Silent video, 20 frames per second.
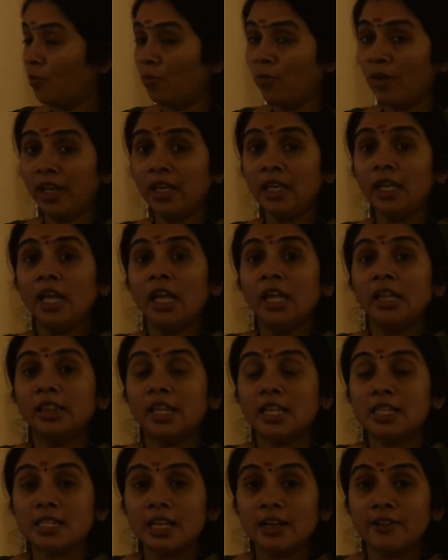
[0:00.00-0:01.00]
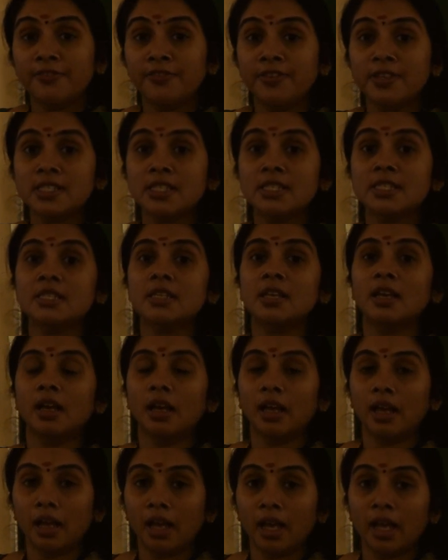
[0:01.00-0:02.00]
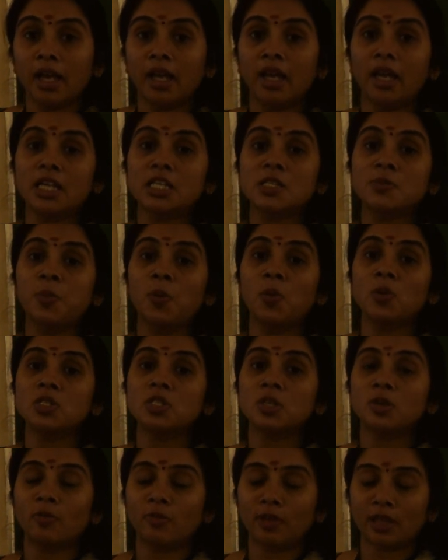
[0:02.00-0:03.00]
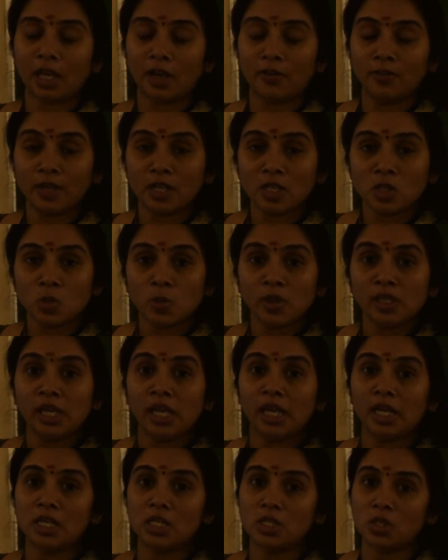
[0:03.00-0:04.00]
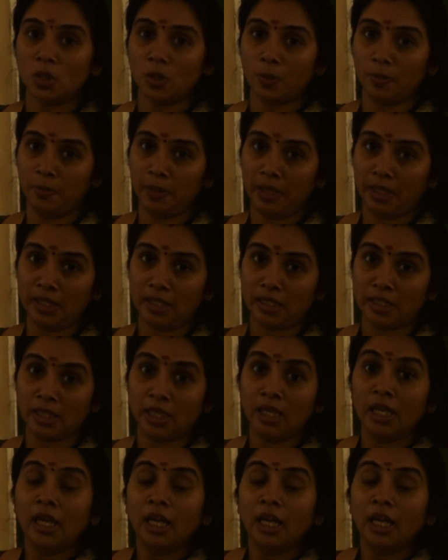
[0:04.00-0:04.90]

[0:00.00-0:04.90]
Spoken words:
When the surface exposed covers with the adsorbate,